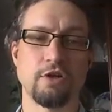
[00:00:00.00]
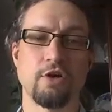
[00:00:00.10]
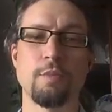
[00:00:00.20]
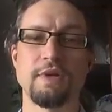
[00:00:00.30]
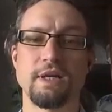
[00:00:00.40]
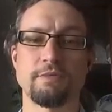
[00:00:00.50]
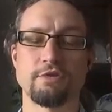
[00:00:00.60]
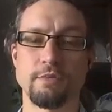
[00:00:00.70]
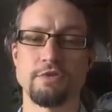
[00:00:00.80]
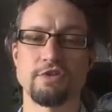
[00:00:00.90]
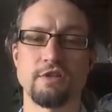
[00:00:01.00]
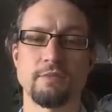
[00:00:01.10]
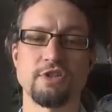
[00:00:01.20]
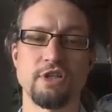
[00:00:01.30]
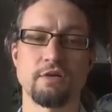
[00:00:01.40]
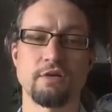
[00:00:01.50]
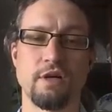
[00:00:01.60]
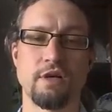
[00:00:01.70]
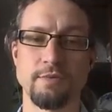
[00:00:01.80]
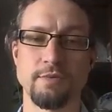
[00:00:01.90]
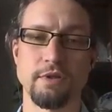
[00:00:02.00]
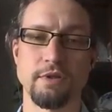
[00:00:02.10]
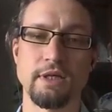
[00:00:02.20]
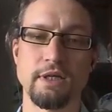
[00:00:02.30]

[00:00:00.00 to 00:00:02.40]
opening up the scriptures to them, sharing the gospel,